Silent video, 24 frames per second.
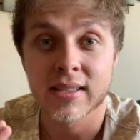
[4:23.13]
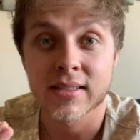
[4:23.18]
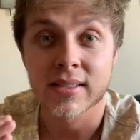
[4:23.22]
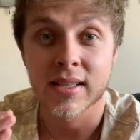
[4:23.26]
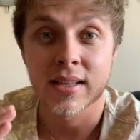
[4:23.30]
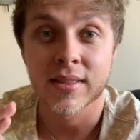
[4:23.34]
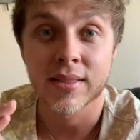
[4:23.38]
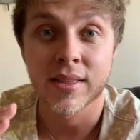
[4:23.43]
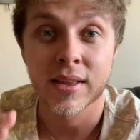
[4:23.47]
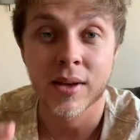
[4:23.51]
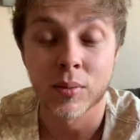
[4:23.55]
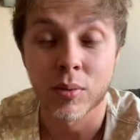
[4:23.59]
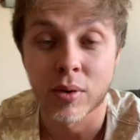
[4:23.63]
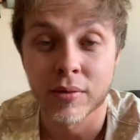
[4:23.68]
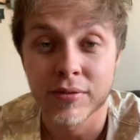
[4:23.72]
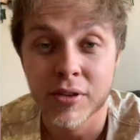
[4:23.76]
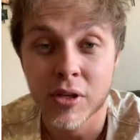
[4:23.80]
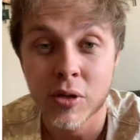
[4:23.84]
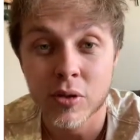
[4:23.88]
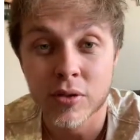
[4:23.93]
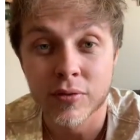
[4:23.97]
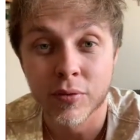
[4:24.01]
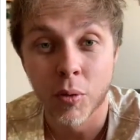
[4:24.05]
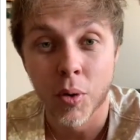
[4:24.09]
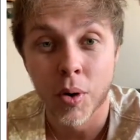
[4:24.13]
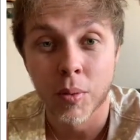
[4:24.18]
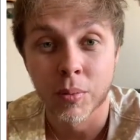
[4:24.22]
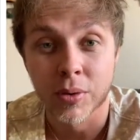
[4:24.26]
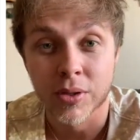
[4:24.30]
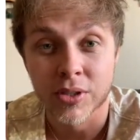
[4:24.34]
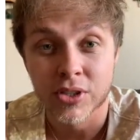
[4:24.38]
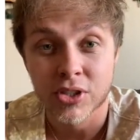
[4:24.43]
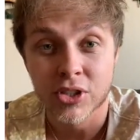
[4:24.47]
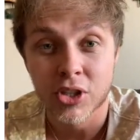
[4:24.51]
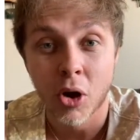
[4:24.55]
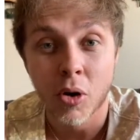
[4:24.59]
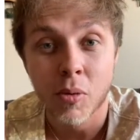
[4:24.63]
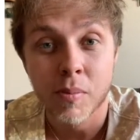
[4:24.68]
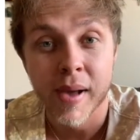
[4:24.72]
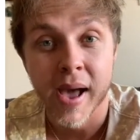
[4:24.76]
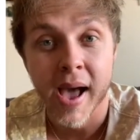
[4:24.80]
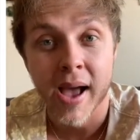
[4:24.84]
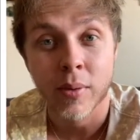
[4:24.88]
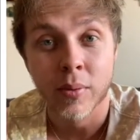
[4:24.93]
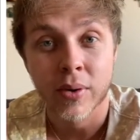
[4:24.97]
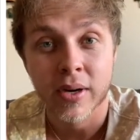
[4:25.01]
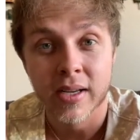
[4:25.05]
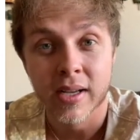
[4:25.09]
the reviews for it were so bad
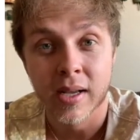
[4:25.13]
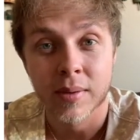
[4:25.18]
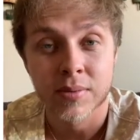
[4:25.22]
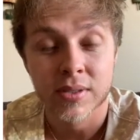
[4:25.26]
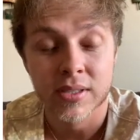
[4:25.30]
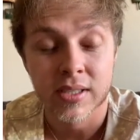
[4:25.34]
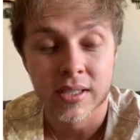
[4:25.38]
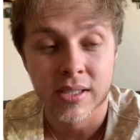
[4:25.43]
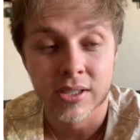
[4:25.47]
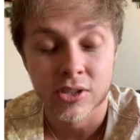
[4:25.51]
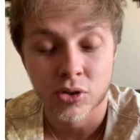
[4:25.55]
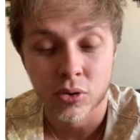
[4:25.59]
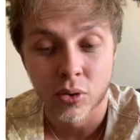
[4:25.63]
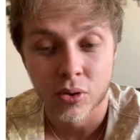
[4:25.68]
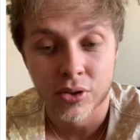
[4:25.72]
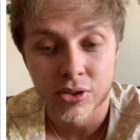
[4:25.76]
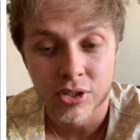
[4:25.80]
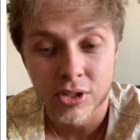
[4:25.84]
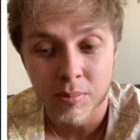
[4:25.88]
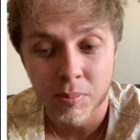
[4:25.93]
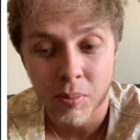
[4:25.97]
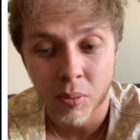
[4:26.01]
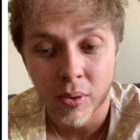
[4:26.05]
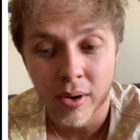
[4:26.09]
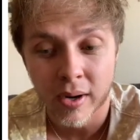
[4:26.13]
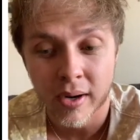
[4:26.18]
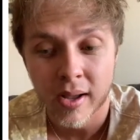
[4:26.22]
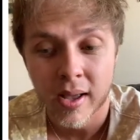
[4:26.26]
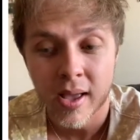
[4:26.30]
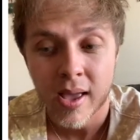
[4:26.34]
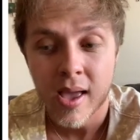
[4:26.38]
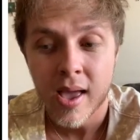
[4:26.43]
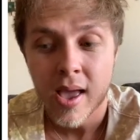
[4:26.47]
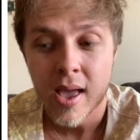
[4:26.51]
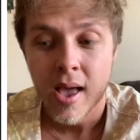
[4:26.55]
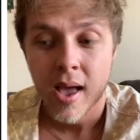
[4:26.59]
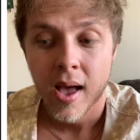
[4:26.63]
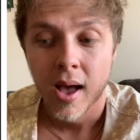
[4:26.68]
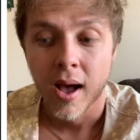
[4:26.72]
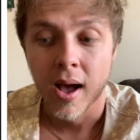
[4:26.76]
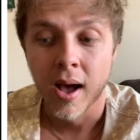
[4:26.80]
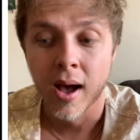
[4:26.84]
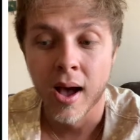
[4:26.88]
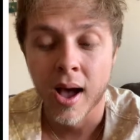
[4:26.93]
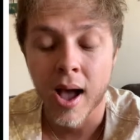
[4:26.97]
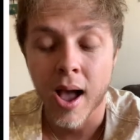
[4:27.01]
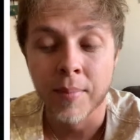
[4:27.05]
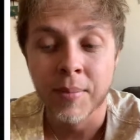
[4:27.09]
when it comes to controller support.
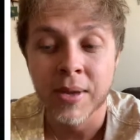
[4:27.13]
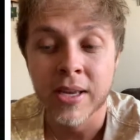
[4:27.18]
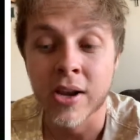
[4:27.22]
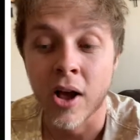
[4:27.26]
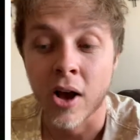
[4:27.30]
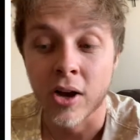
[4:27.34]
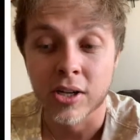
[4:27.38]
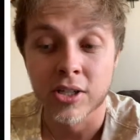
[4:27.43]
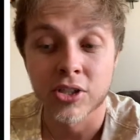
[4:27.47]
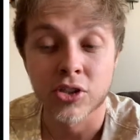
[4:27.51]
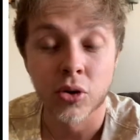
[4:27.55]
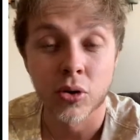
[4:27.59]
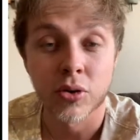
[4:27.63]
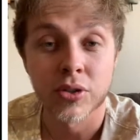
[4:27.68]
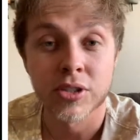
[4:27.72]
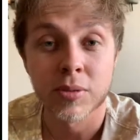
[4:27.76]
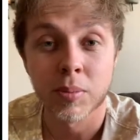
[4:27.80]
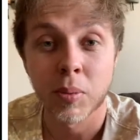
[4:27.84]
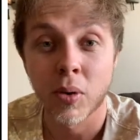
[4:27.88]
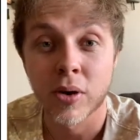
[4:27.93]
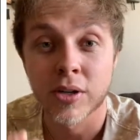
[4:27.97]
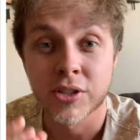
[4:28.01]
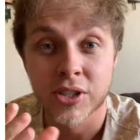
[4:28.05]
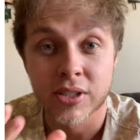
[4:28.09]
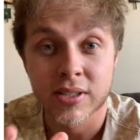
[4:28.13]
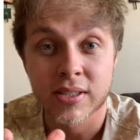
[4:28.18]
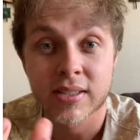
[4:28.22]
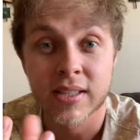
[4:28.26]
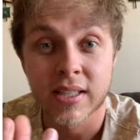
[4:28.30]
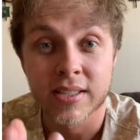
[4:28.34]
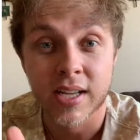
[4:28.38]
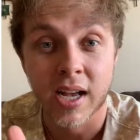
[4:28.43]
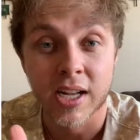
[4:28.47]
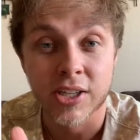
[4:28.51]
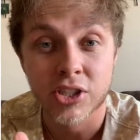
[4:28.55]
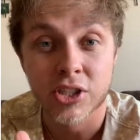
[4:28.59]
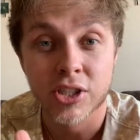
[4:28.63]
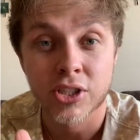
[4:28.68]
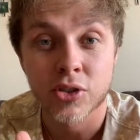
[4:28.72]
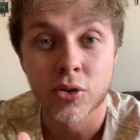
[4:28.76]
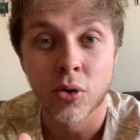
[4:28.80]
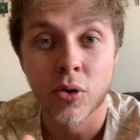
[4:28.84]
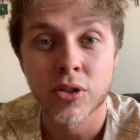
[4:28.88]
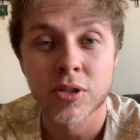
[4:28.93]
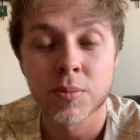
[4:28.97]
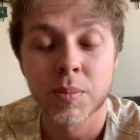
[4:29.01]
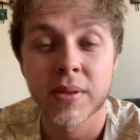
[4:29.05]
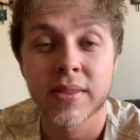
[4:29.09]
I mean, not controller support, just the touch
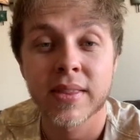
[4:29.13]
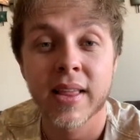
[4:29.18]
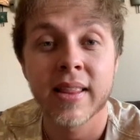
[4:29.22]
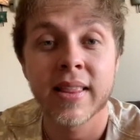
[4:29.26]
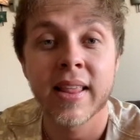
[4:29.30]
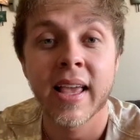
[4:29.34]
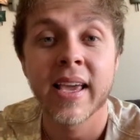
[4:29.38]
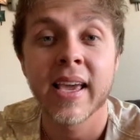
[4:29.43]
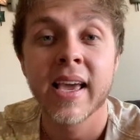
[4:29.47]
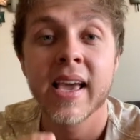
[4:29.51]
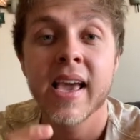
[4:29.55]
controls, but then they